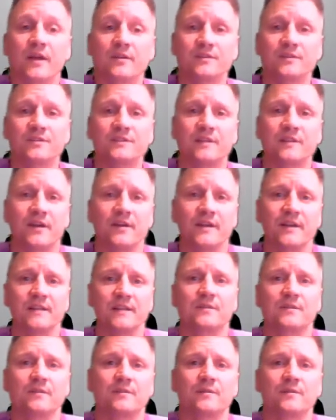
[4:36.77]
starting
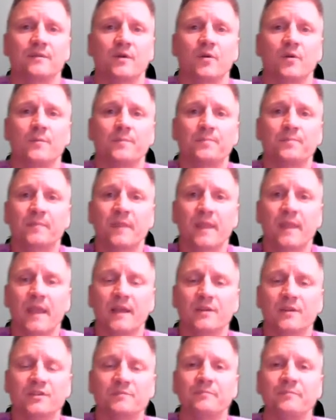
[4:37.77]
to throw
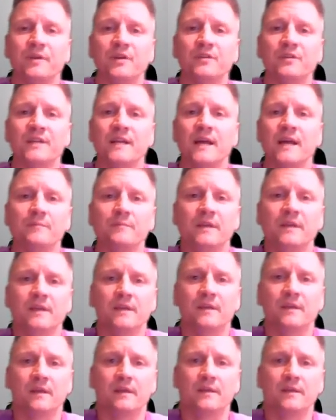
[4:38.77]
and just build it up.
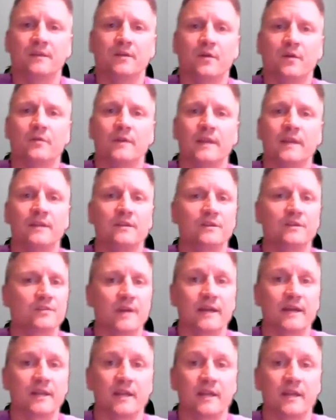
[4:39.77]
You don't need to
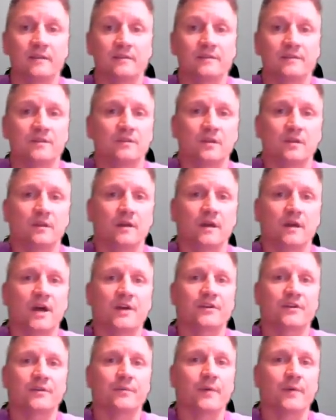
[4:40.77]
try to get to
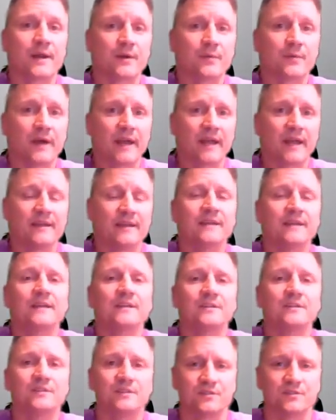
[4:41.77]
100 right away.
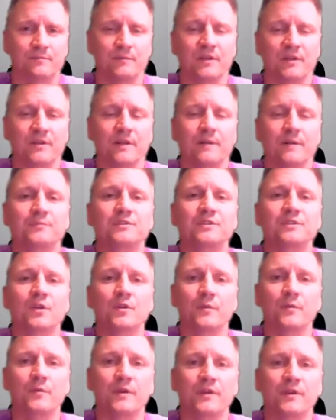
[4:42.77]
Just build it up
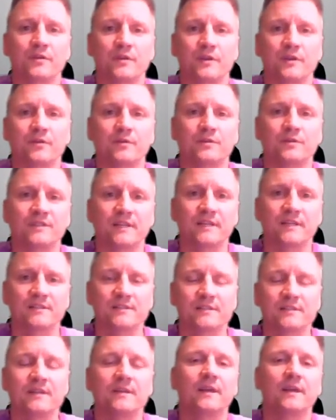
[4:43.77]
slowly. When you can do
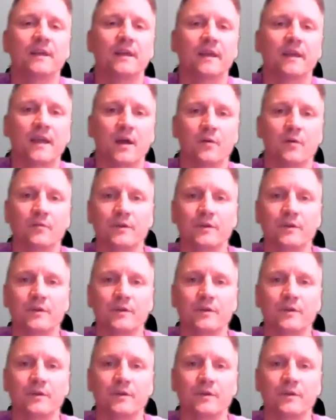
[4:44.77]
6, count your